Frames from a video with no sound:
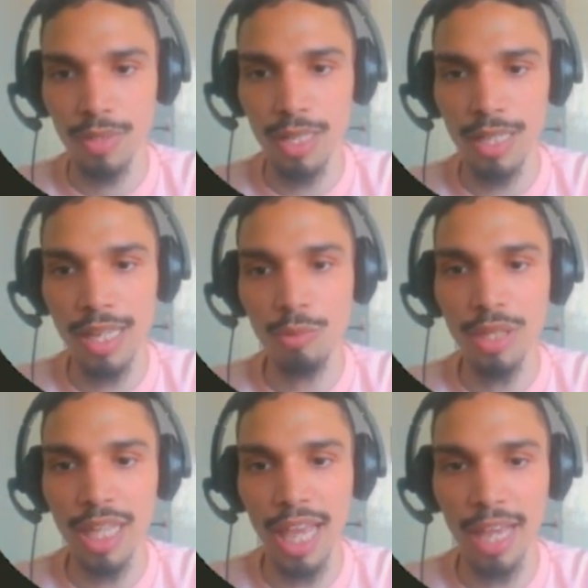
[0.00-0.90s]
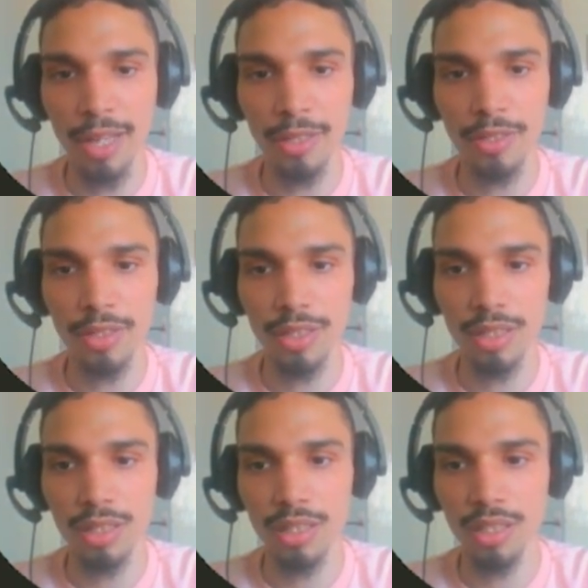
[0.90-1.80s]
and then we can
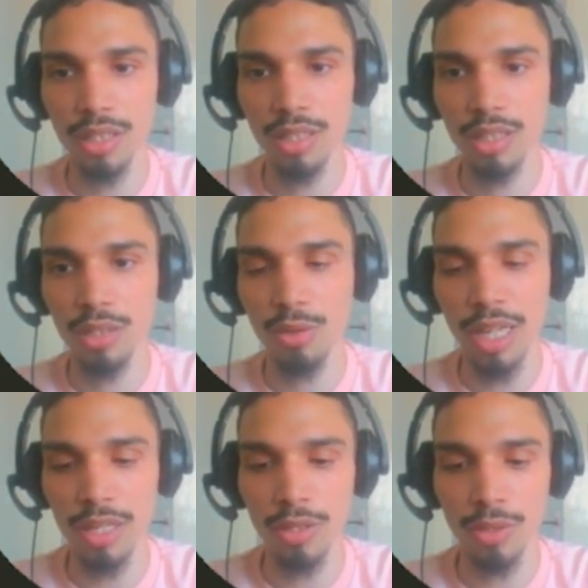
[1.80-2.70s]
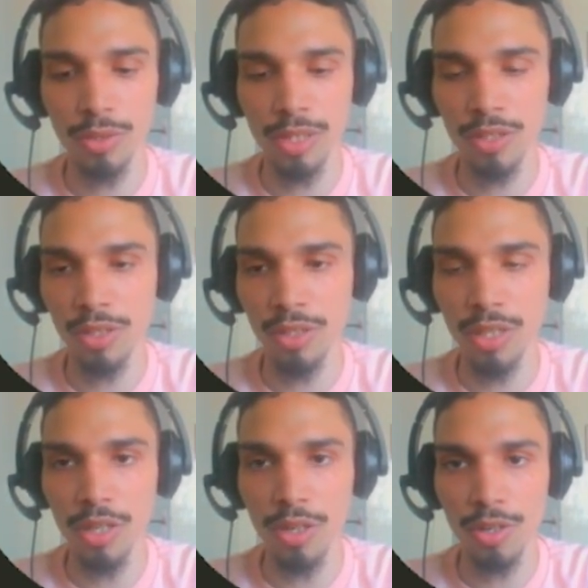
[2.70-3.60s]
create another instance
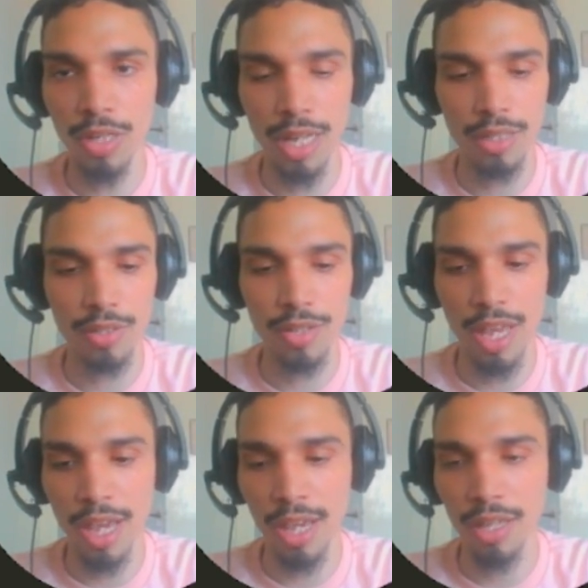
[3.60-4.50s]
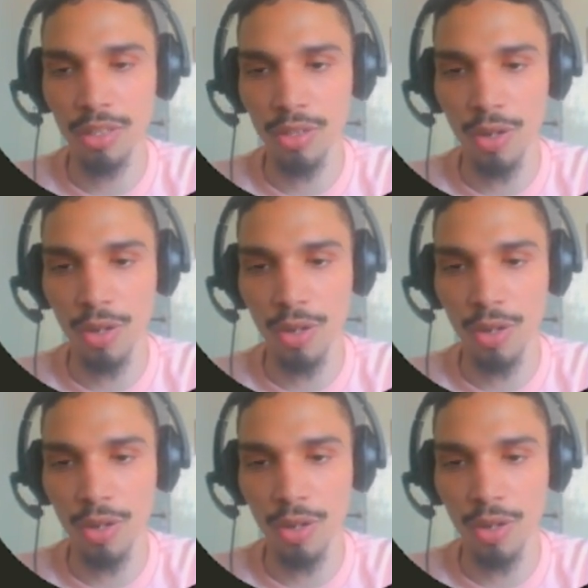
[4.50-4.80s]
here and say,